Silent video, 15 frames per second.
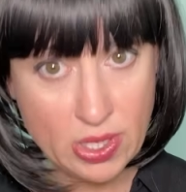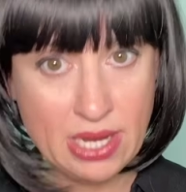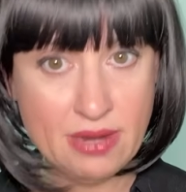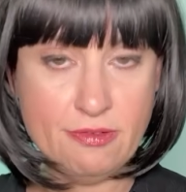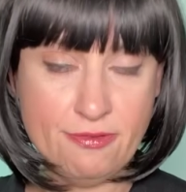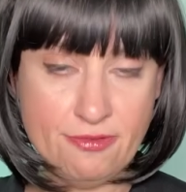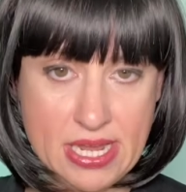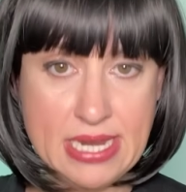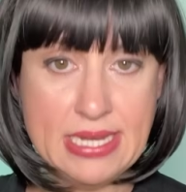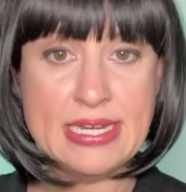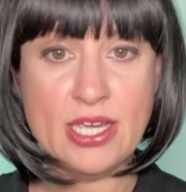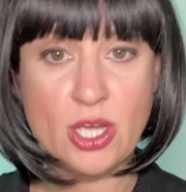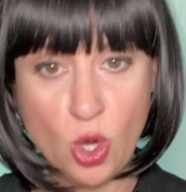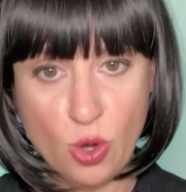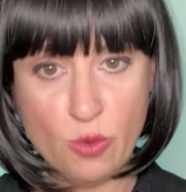and
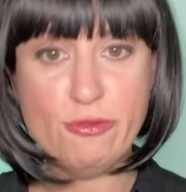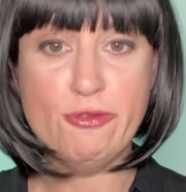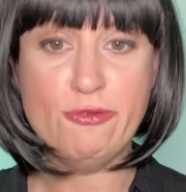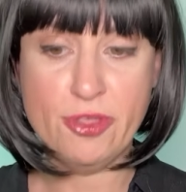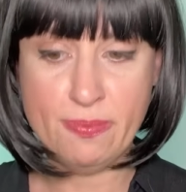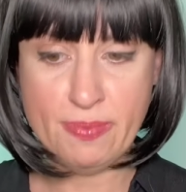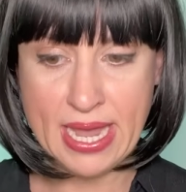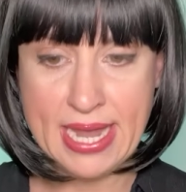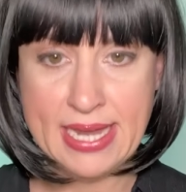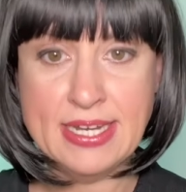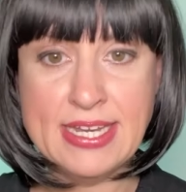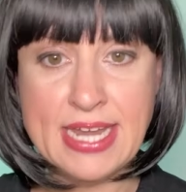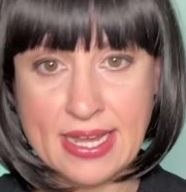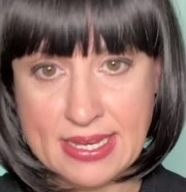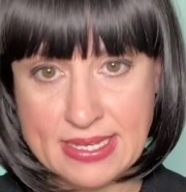feeding off of the pain and
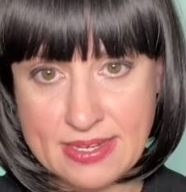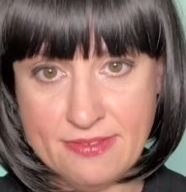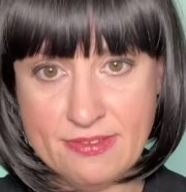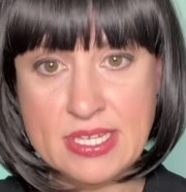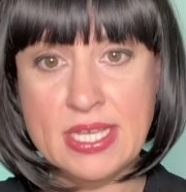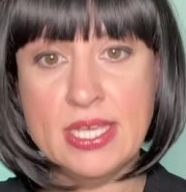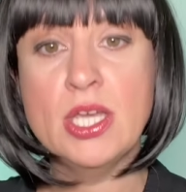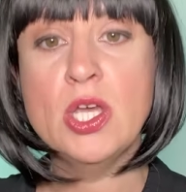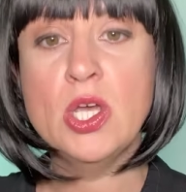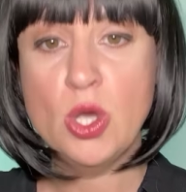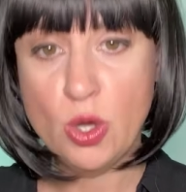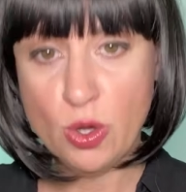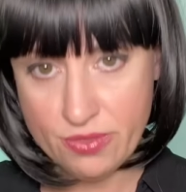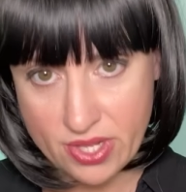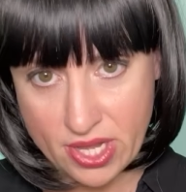negativity
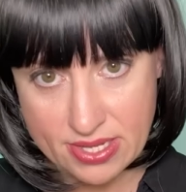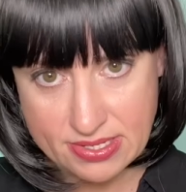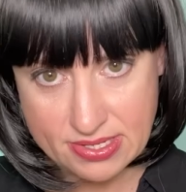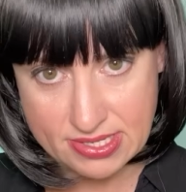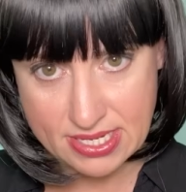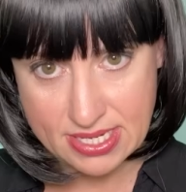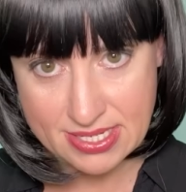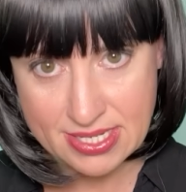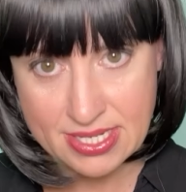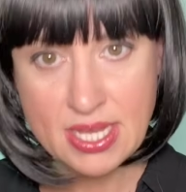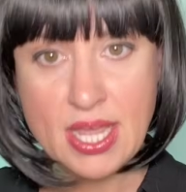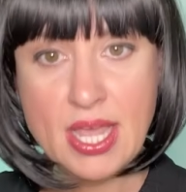of narcissists.